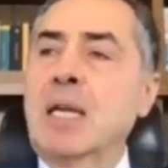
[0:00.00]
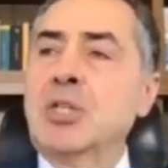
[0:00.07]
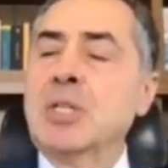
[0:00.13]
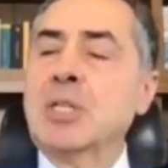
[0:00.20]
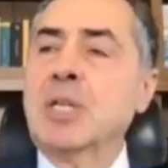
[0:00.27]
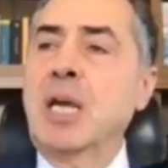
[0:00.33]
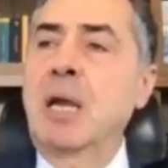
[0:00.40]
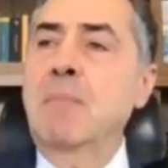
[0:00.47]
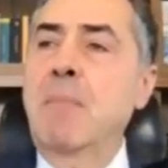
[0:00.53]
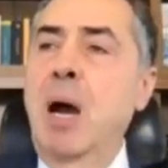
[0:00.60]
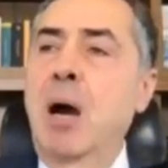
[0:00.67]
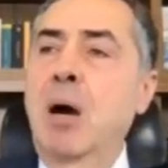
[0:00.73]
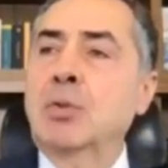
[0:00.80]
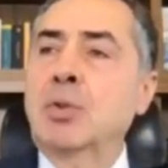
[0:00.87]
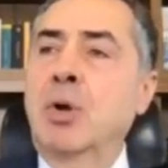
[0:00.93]
just came
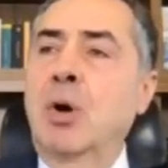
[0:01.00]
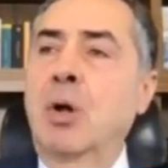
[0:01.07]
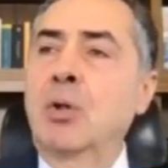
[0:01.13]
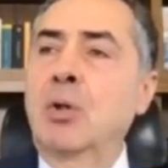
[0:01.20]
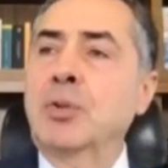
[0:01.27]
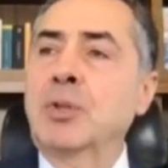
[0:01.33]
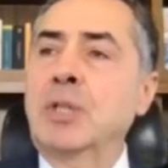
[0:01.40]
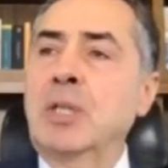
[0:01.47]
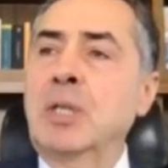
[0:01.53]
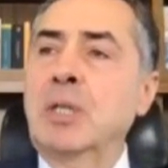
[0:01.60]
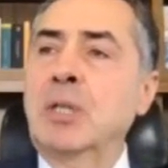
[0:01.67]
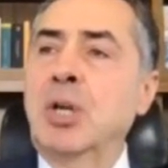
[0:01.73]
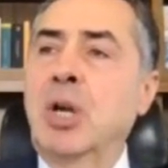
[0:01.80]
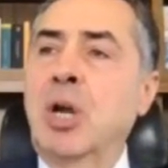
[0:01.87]
out called The